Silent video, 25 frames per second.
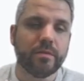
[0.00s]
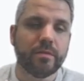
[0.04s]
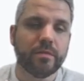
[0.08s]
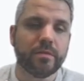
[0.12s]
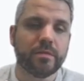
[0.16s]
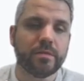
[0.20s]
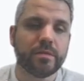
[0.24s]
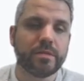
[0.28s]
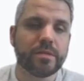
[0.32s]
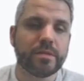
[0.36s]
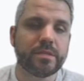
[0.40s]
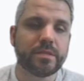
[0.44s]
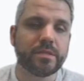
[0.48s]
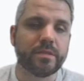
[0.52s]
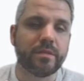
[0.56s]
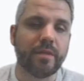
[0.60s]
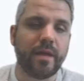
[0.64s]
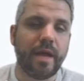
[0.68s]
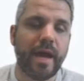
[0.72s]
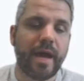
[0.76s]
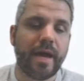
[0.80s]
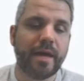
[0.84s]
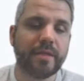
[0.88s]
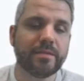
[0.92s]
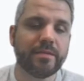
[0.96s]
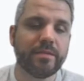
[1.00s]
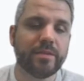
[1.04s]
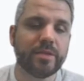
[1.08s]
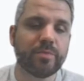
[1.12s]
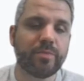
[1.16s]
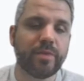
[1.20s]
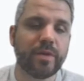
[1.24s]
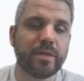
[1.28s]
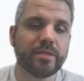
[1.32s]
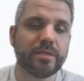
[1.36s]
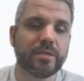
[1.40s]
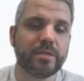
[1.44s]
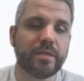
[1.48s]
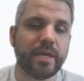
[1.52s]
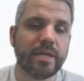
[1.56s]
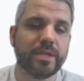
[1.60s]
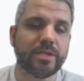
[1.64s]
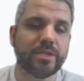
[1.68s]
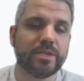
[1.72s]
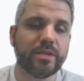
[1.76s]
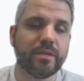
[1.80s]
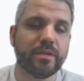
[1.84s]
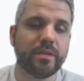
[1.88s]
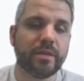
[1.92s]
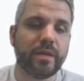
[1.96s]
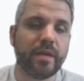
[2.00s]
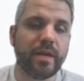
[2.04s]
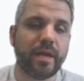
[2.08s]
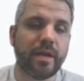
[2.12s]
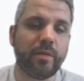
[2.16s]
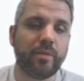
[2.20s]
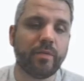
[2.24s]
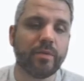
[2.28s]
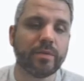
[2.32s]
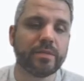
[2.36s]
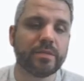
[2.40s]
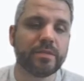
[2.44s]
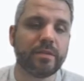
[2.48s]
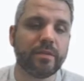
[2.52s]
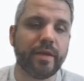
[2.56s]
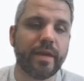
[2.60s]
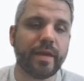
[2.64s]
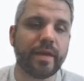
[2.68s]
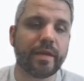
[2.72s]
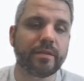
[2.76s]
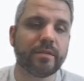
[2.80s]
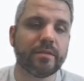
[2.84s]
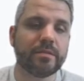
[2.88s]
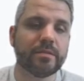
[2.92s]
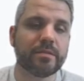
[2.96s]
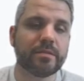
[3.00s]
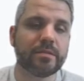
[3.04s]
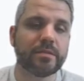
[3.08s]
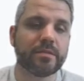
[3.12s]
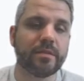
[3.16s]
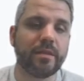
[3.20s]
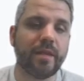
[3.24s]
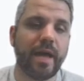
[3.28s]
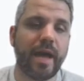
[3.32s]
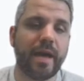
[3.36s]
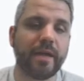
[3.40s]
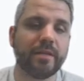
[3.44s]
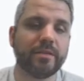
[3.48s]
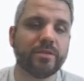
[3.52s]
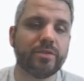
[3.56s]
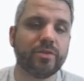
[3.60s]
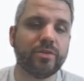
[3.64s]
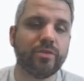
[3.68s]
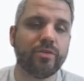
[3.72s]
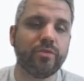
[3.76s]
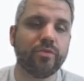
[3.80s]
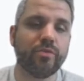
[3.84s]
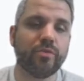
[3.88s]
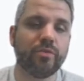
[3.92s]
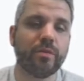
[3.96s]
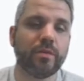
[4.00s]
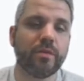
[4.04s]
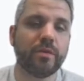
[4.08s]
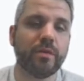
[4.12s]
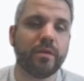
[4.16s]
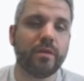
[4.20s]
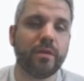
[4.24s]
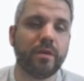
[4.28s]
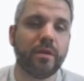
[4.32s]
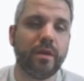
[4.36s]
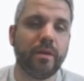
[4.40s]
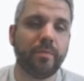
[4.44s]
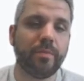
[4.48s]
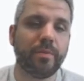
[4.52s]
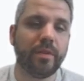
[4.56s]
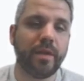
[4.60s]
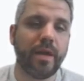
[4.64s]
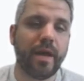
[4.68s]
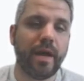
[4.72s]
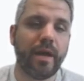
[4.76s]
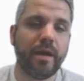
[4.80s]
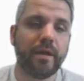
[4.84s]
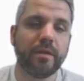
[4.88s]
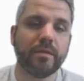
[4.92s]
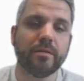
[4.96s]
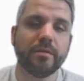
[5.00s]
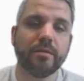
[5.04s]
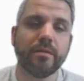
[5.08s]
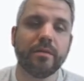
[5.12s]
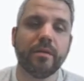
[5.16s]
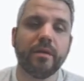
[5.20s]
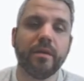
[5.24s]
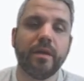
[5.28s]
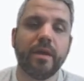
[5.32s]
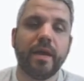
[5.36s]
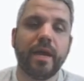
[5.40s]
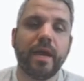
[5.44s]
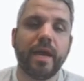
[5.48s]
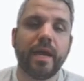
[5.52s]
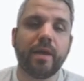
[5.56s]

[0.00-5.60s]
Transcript: slides in this presentation, and I want to select slide 2, apply. And I